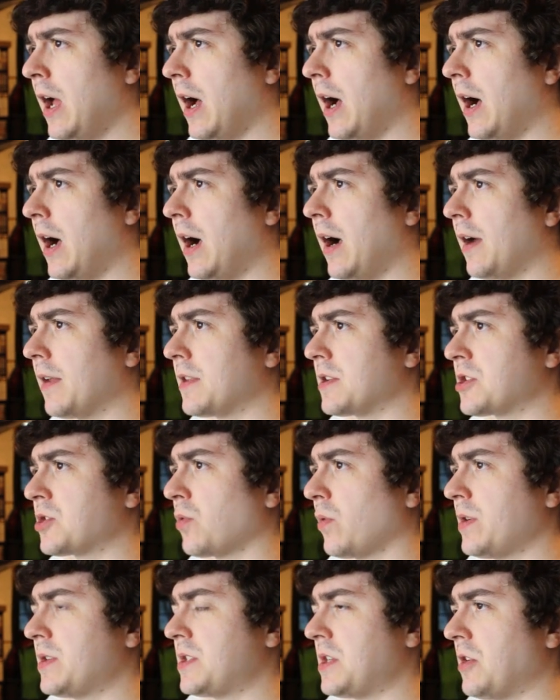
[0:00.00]
Uh, the
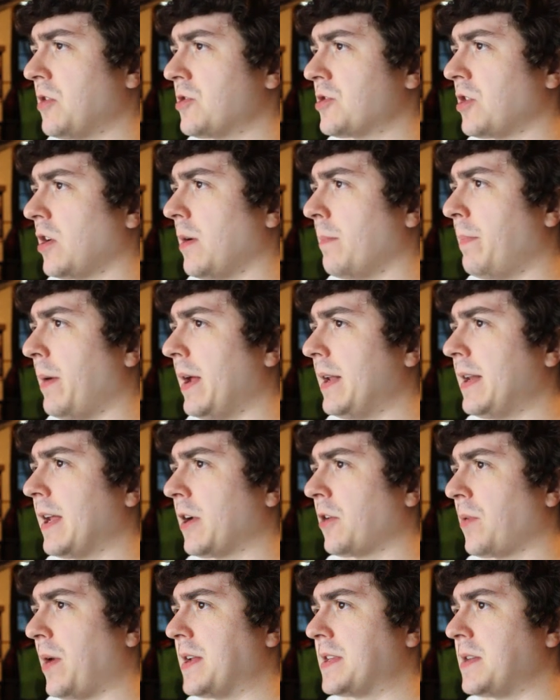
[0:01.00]
story centers on a button that
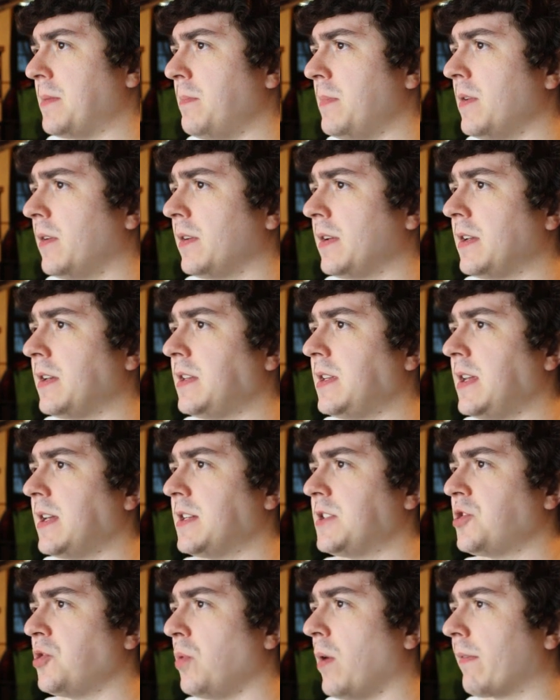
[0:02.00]
grants a million
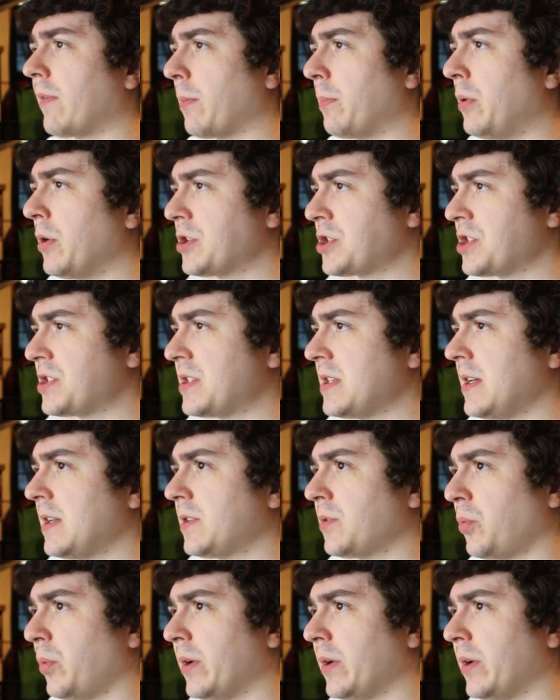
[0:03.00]
yen to whoever pushes it,